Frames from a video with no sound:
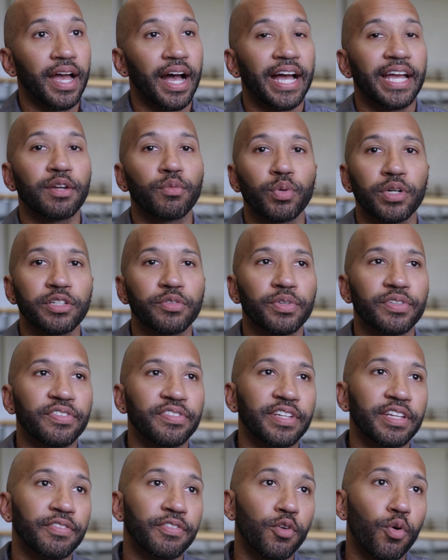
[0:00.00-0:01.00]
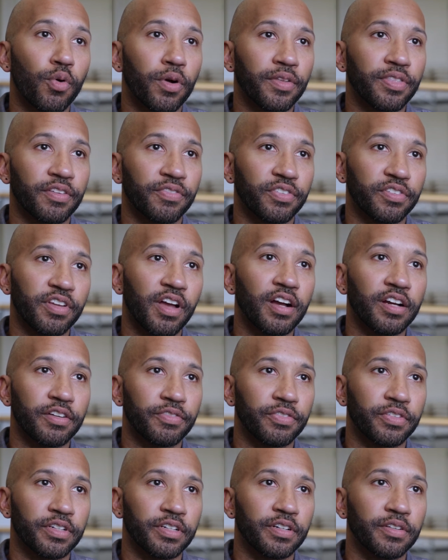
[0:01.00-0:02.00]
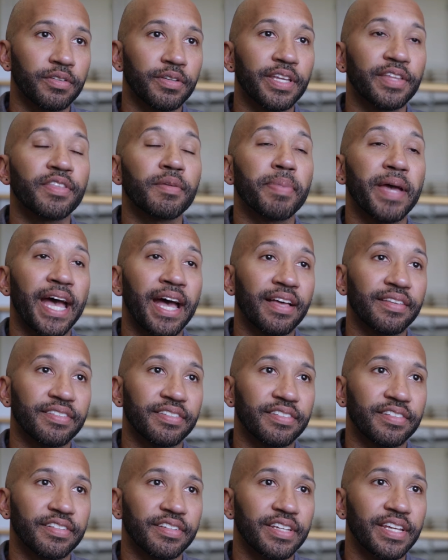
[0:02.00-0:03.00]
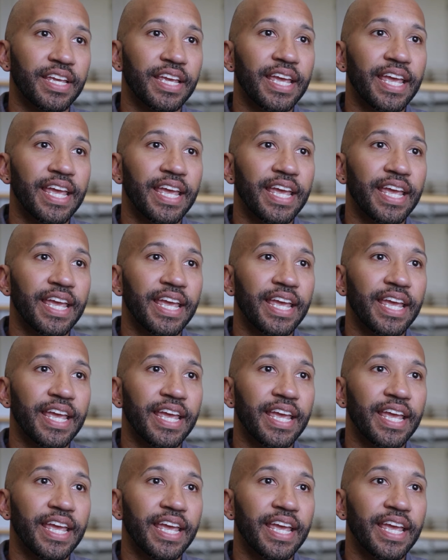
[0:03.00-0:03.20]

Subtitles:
I had worked with Steve Korn, the photographer, in the past,